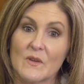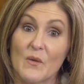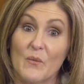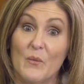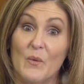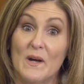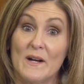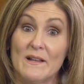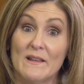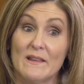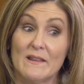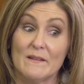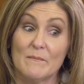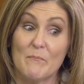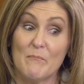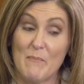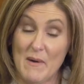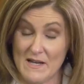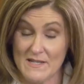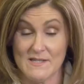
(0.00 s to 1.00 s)
One of the
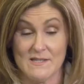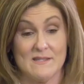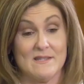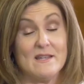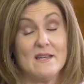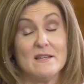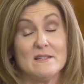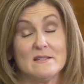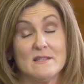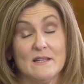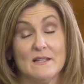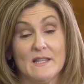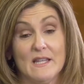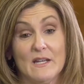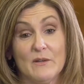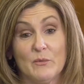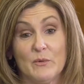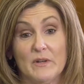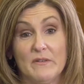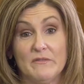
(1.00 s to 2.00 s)
best things I
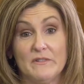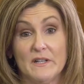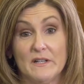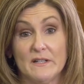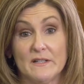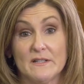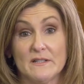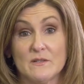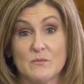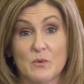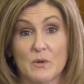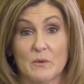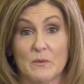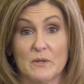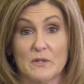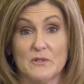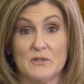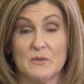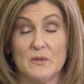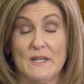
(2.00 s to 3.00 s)
think we've done is what
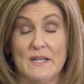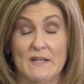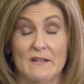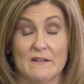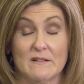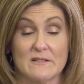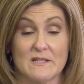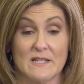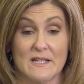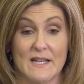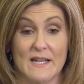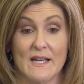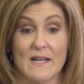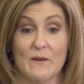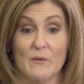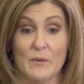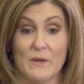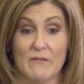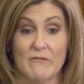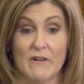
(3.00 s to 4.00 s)
we're doing here
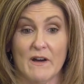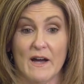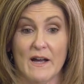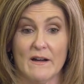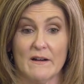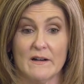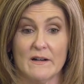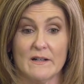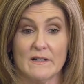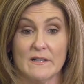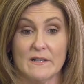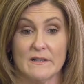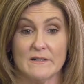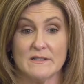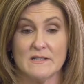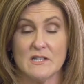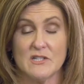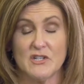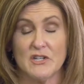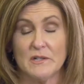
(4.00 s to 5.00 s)
today. We've hired a
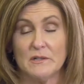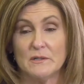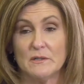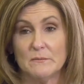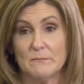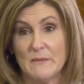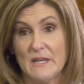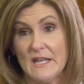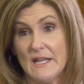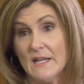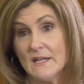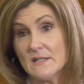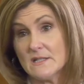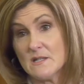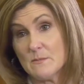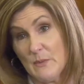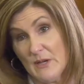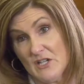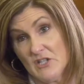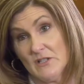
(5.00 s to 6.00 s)
digital media
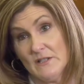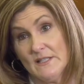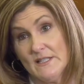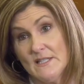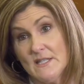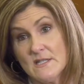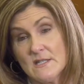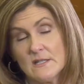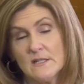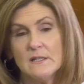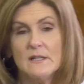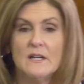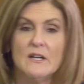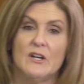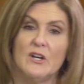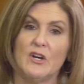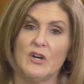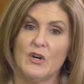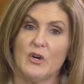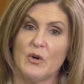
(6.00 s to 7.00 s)
specialist
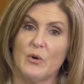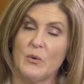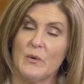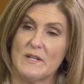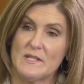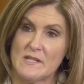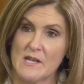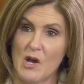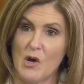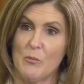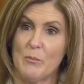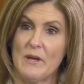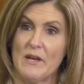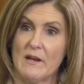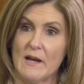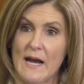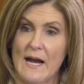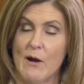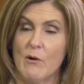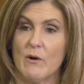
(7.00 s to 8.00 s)
who is
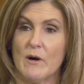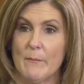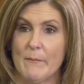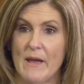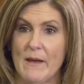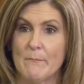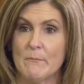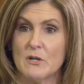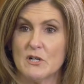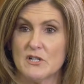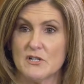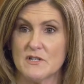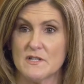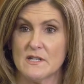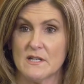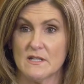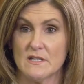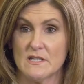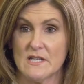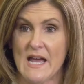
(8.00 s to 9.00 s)
helping our members
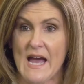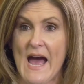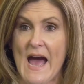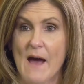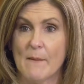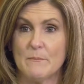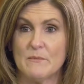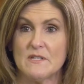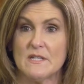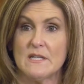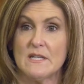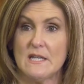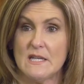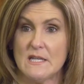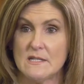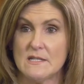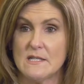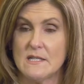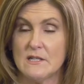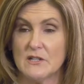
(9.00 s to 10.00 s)
adapt
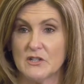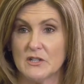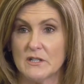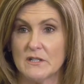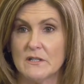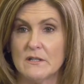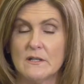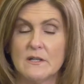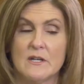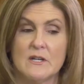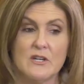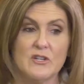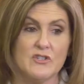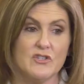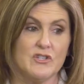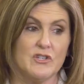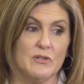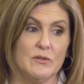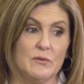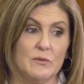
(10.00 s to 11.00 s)
easier
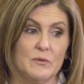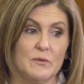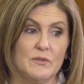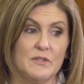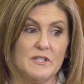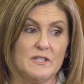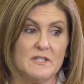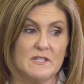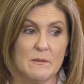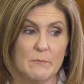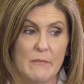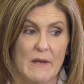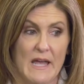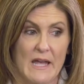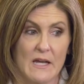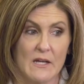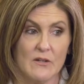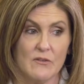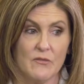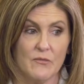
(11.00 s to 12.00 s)
to the
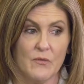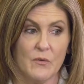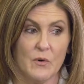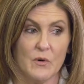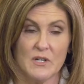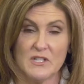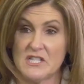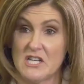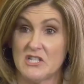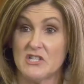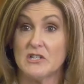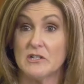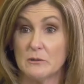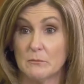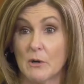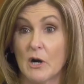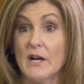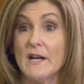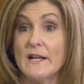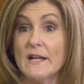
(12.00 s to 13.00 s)
demand for digital
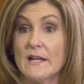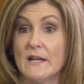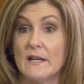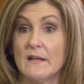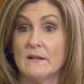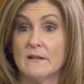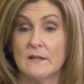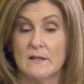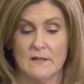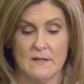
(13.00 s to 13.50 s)
marketing.